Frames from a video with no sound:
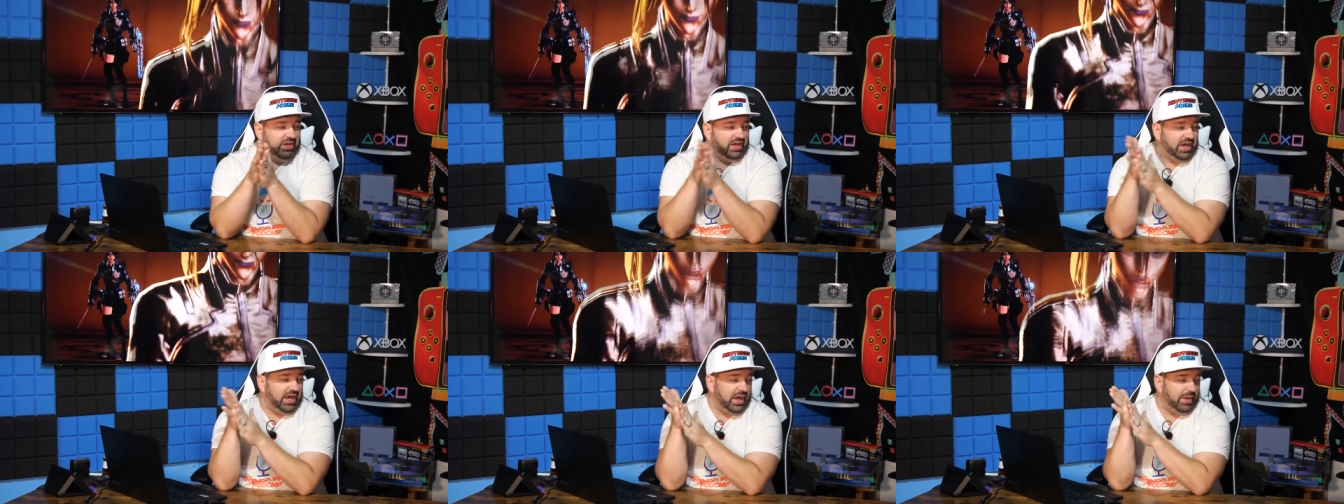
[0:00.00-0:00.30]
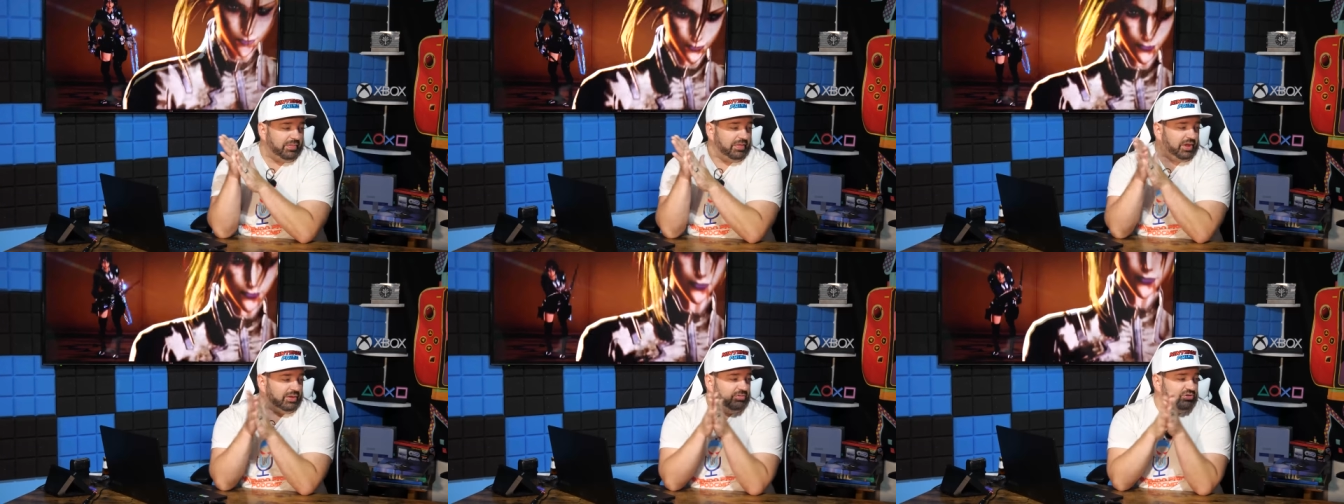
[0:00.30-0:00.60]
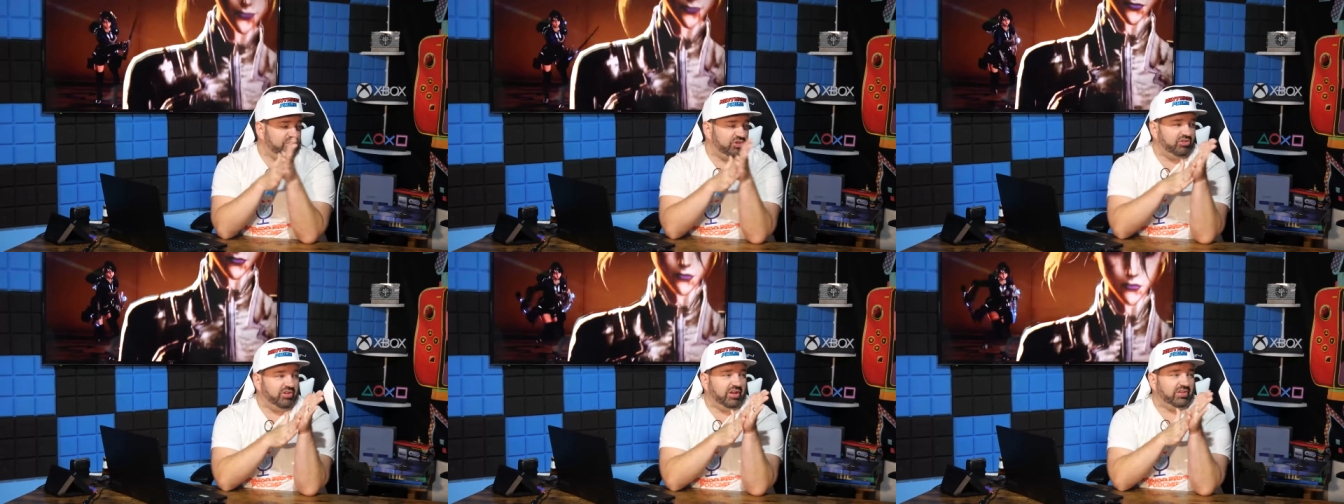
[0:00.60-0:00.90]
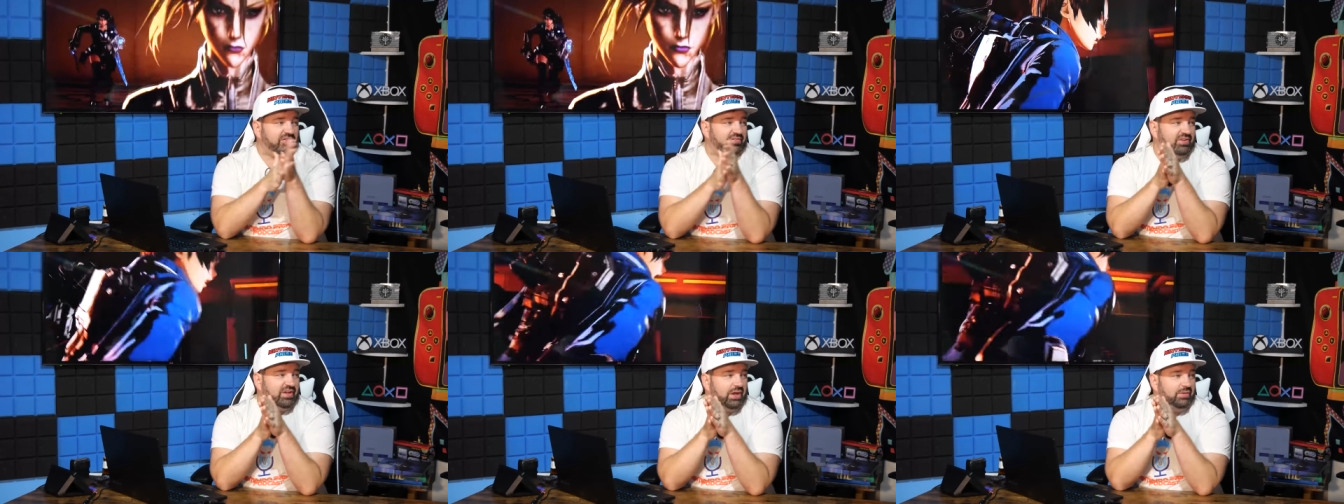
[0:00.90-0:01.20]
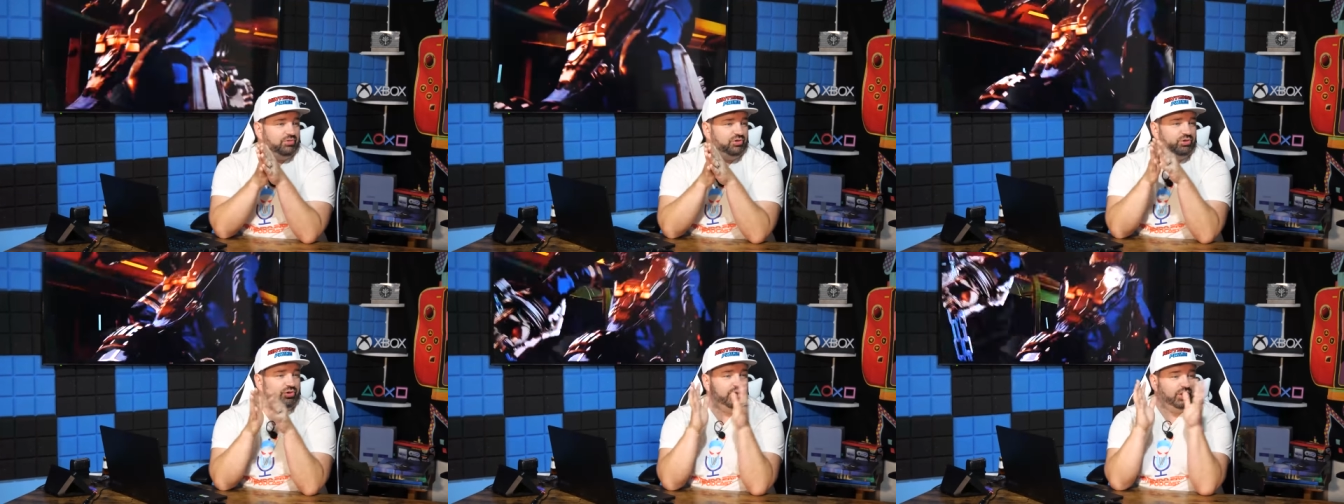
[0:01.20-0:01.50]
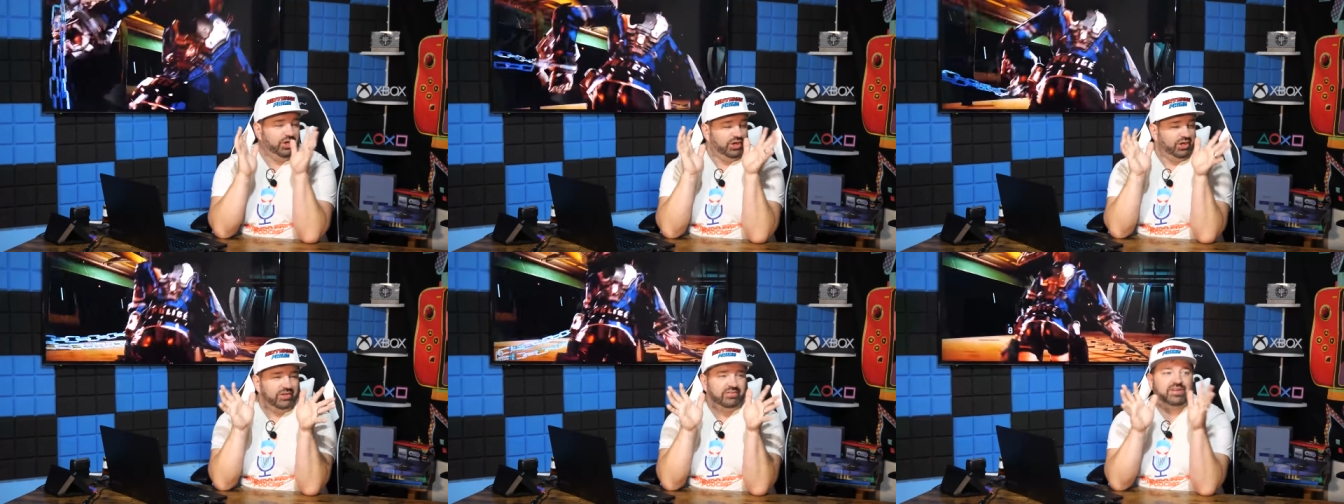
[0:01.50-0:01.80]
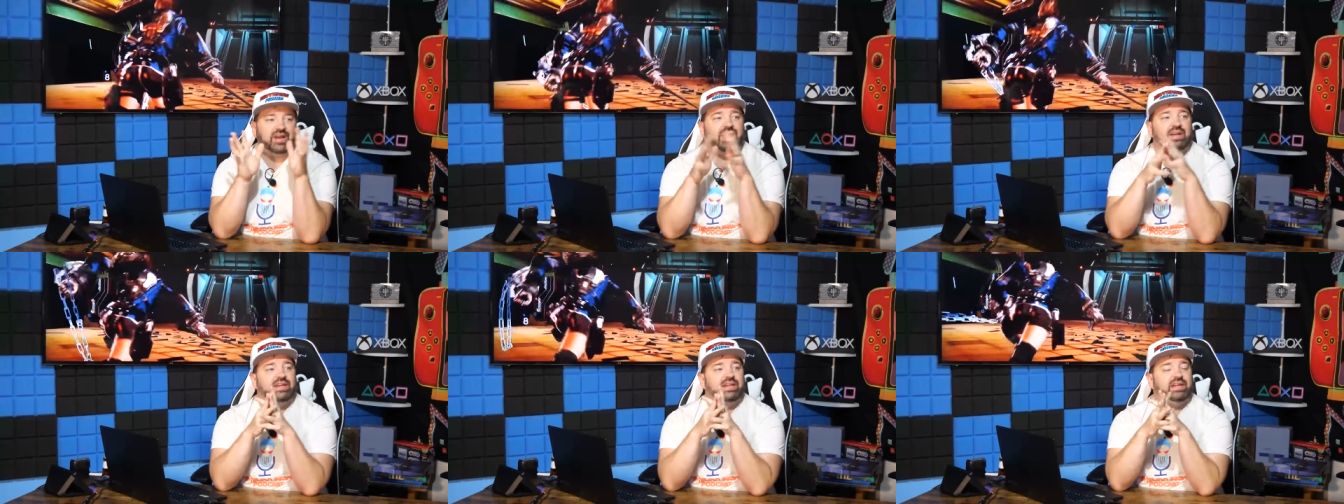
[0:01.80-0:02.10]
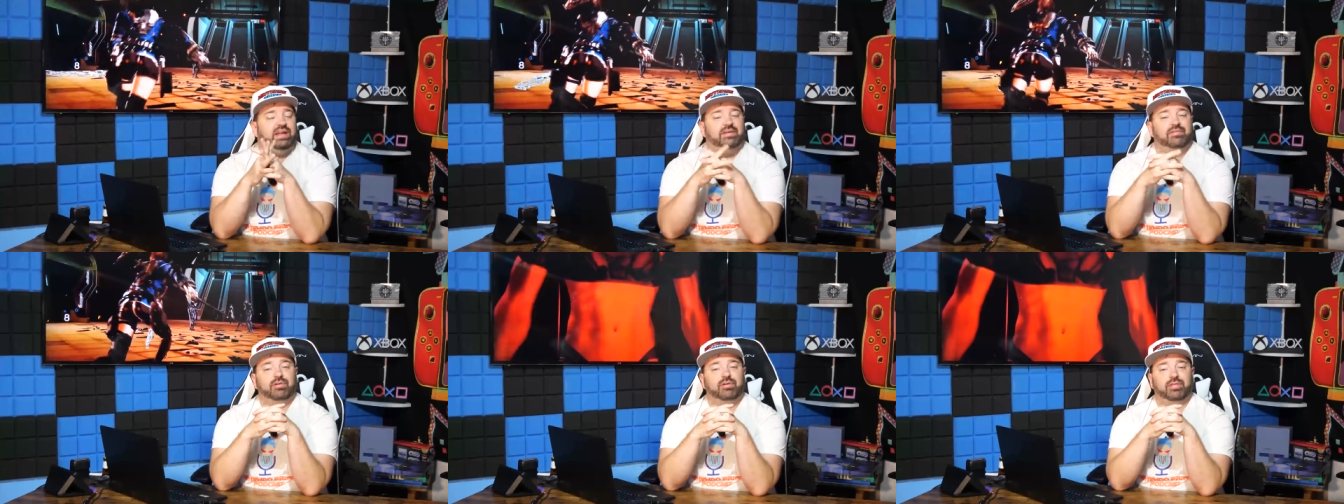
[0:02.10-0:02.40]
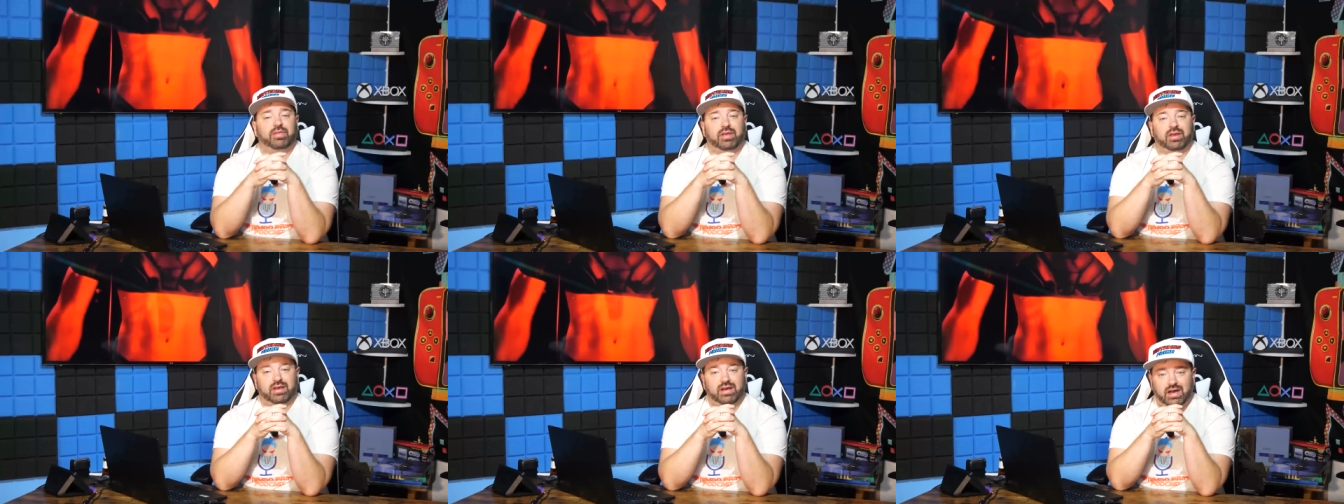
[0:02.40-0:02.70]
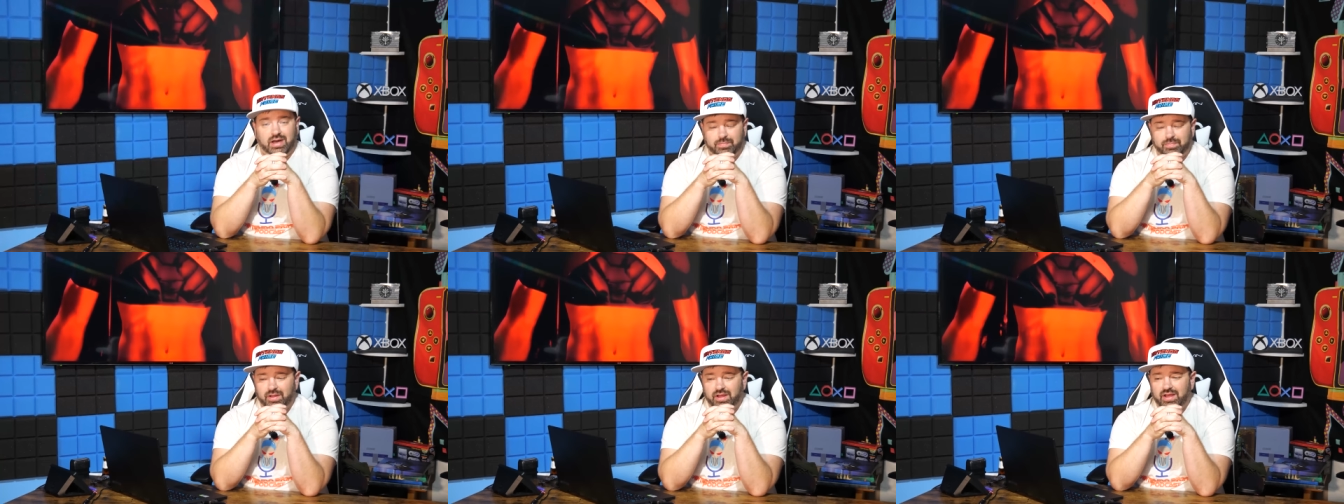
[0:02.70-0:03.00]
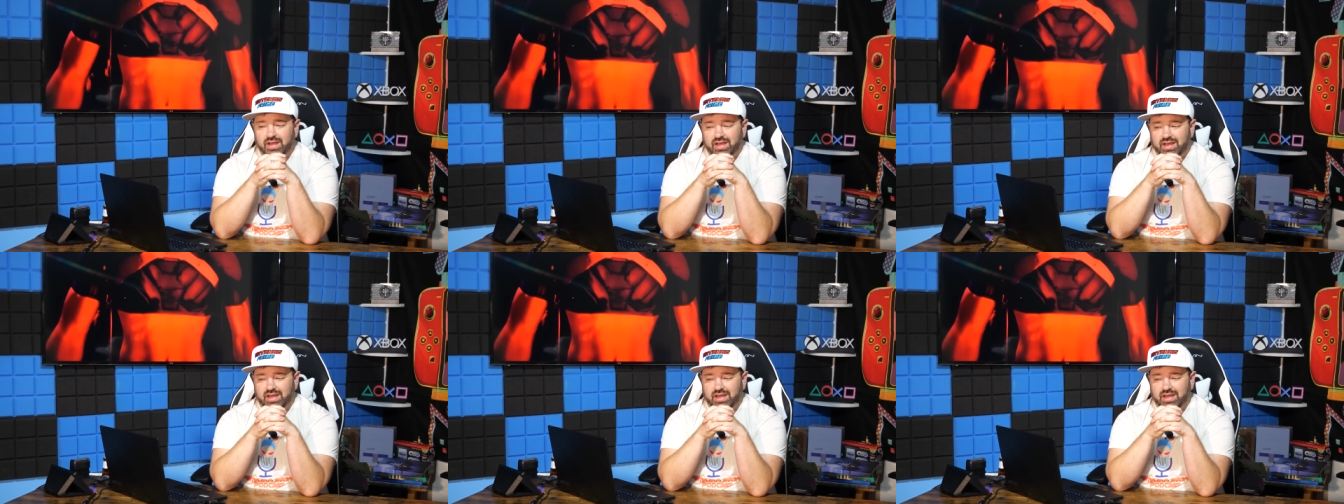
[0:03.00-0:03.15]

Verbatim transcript: Uh, I think I'm just going to take this time to tidy everything up.